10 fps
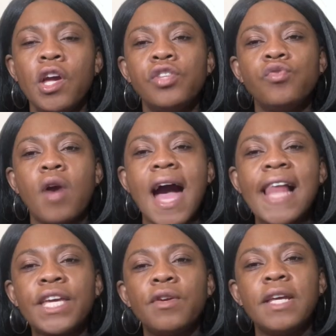To
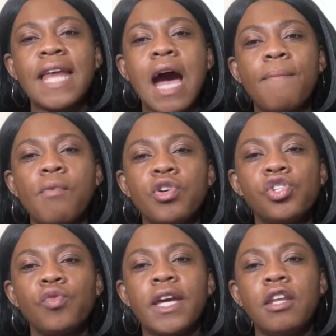calculate how
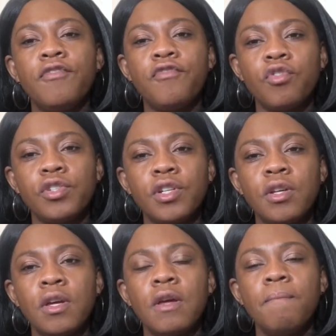much you can afford,
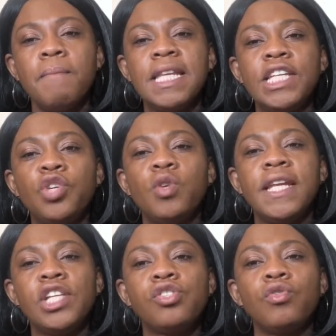meaning you
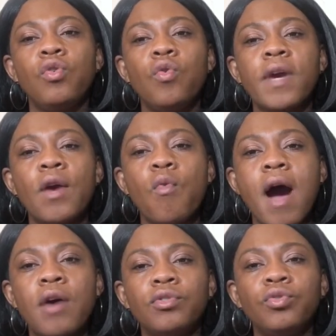need to look
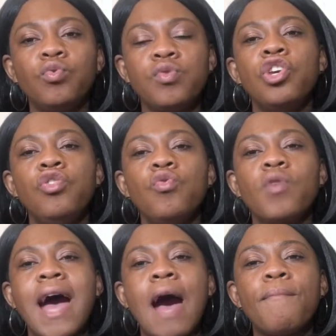around to see
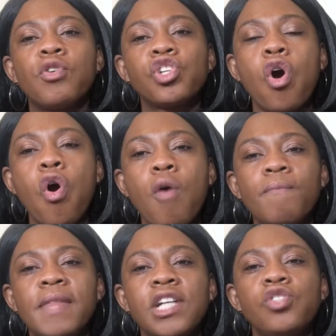how much
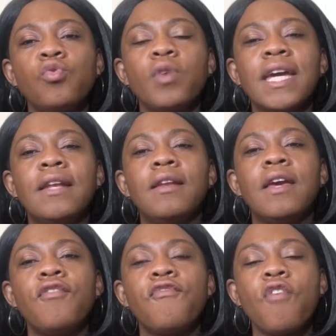home that you can
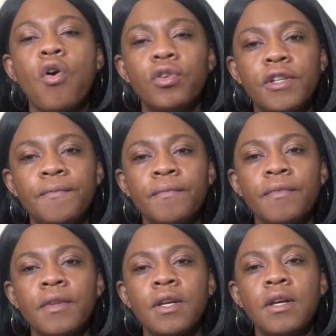afford.
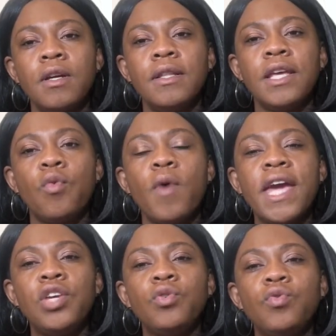The
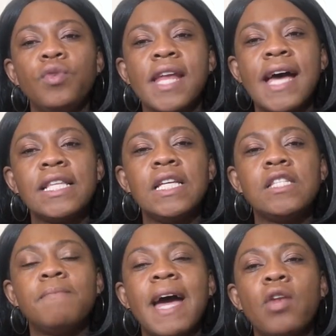way you do that
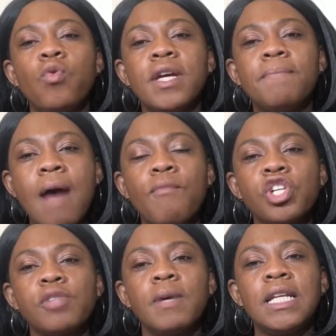is by looking how
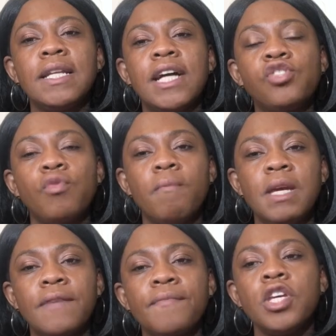much money that you
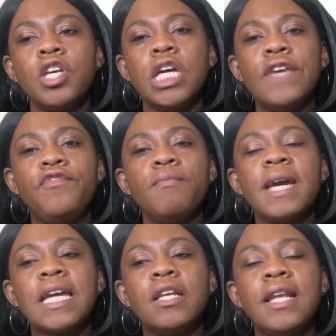make. If you're
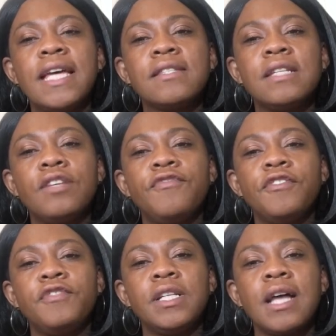making less than
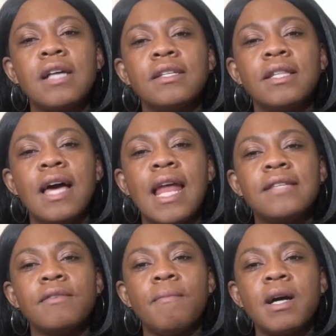
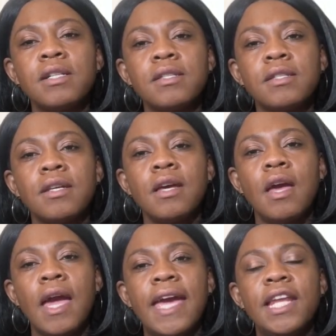$50,000 a month,
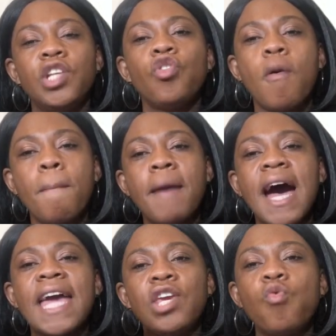and then your
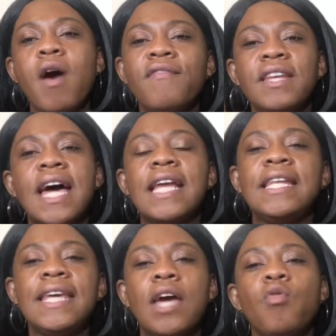mind, you have an
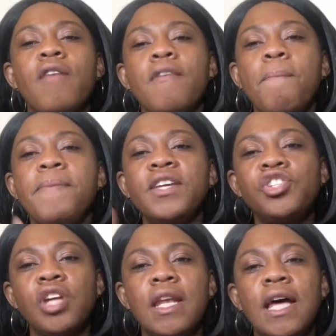idea, you have a
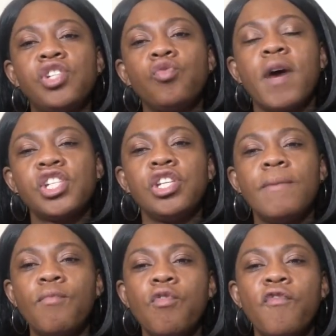picture that you're watching a
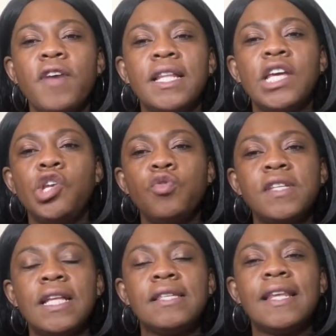movie, and then you
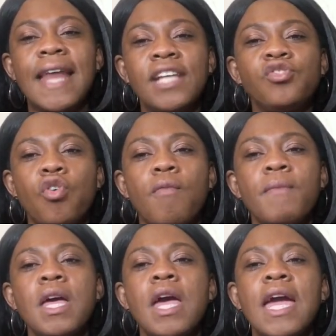see there's a nice
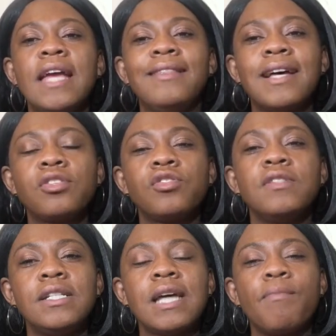home, and that's
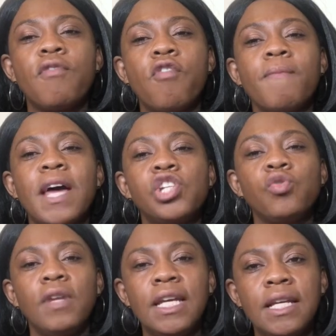the type of home that
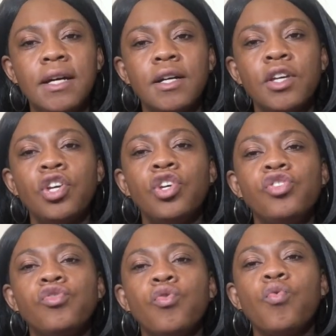you need.
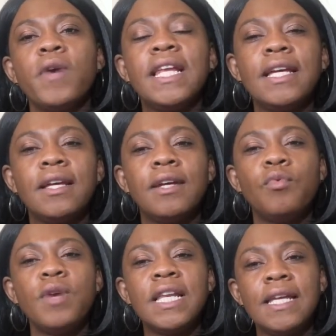So really
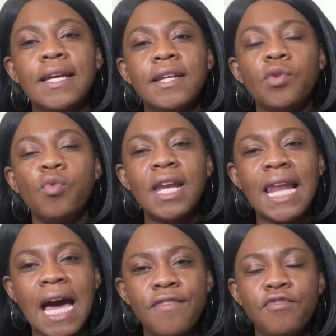in the real
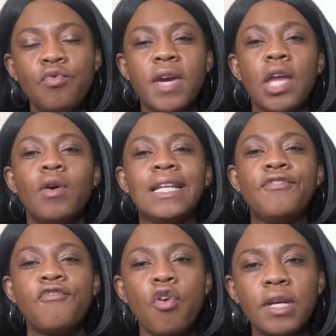life, you cannot
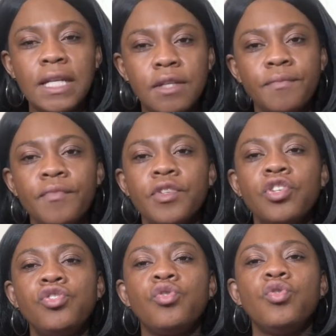afford it.
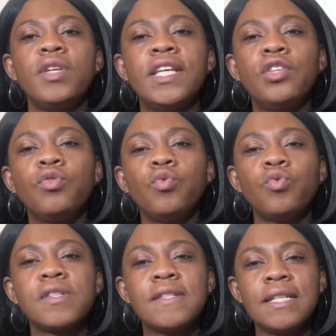So you need
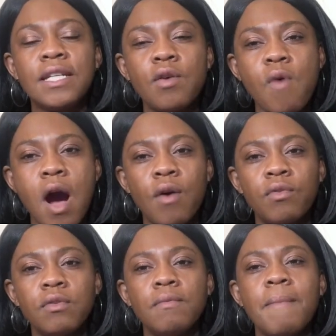to sit
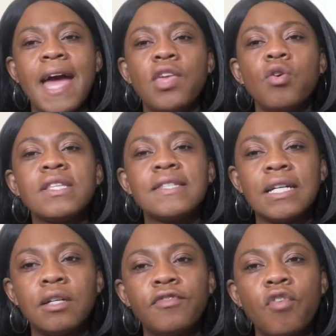around by
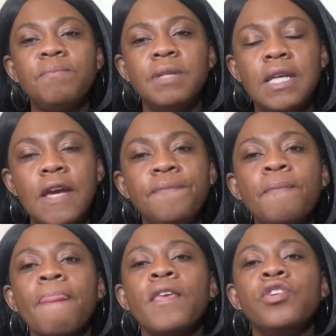yourself, CPA,
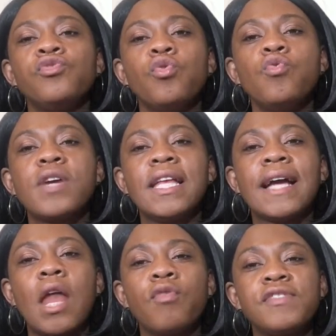so you can
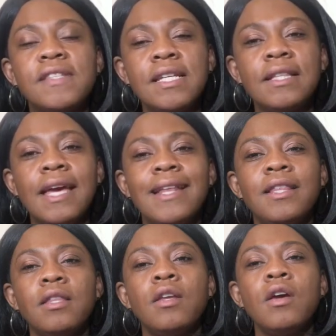kind of sit
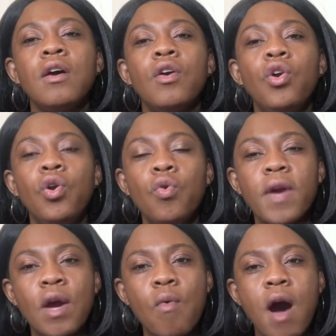and
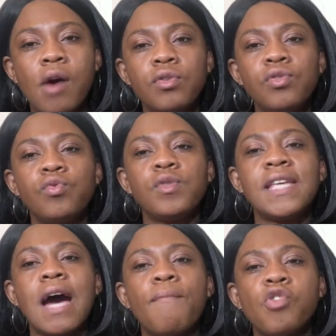look around to
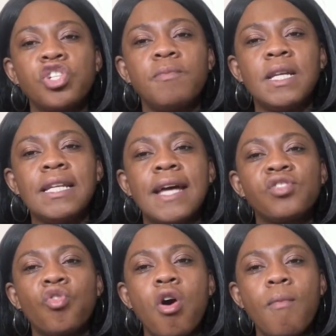see how much money
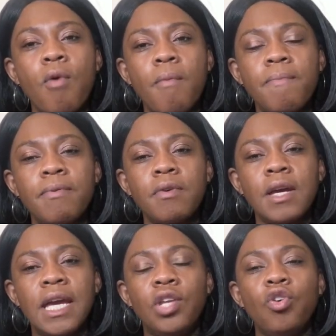that's come up
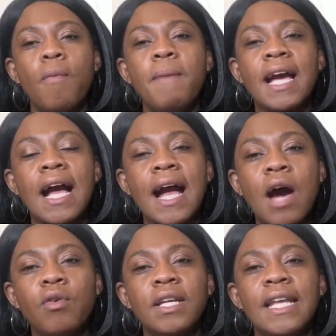in your bank
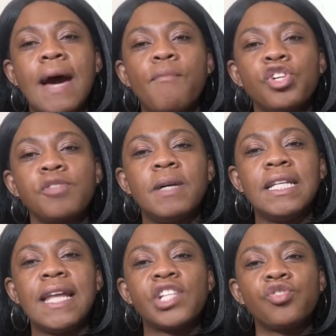account and how much money
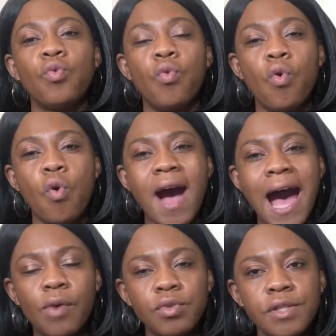that will go
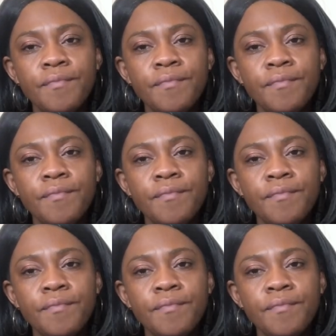out.